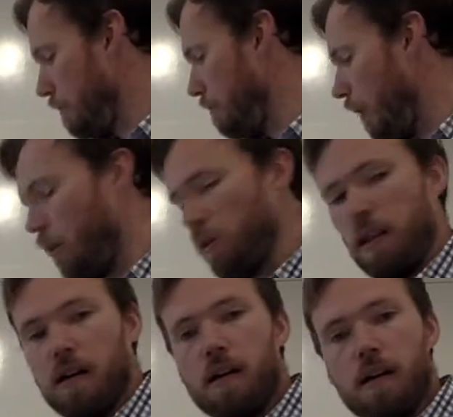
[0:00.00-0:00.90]

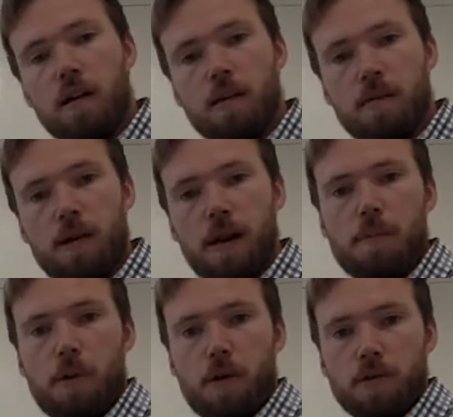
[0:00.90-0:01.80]
polar
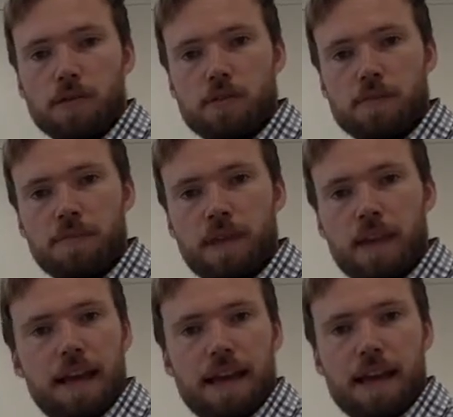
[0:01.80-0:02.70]
bonds.
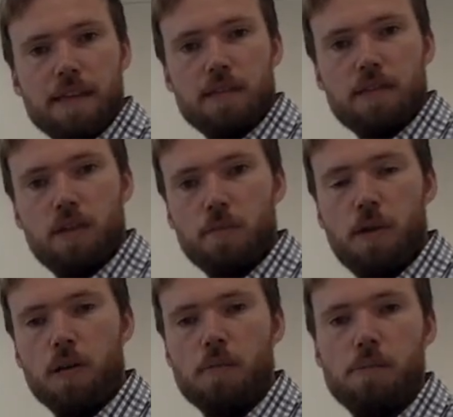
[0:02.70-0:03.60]
It has
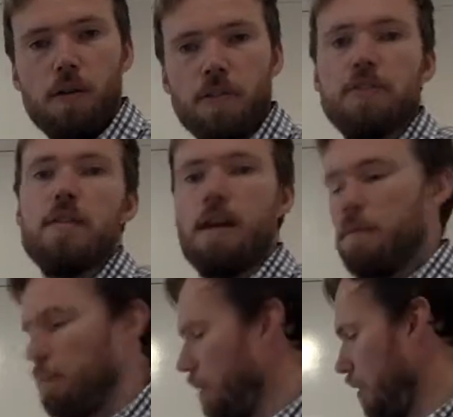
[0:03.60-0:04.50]
non-polar bonds
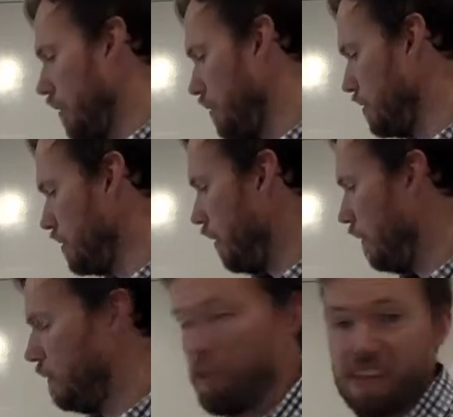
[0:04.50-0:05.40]
because
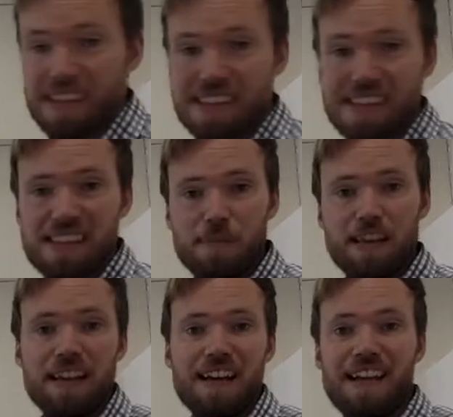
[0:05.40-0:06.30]
of the
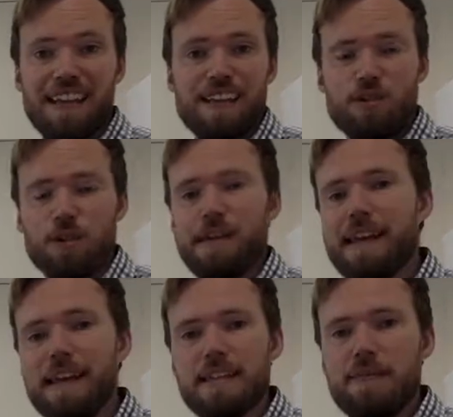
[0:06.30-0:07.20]
similar
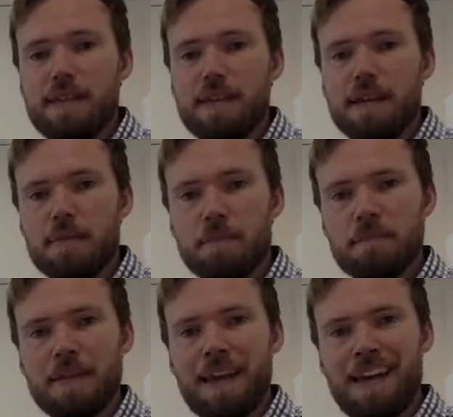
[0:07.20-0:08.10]
electronegativity.
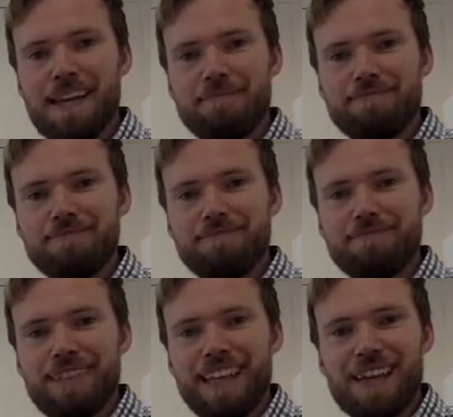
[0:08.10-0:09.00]

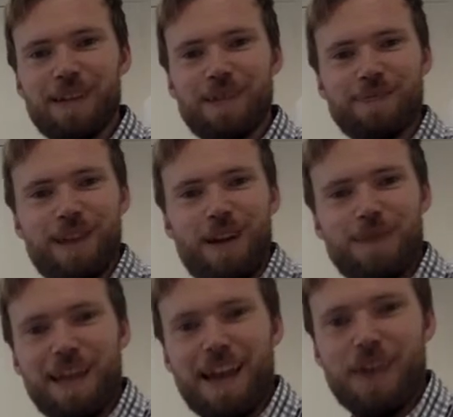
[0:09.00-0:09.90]
Thank you. Hope
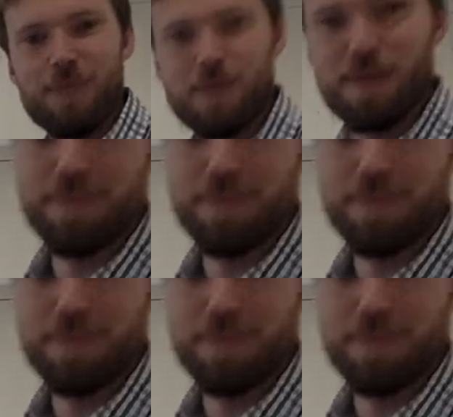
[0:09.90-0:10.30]
that helps.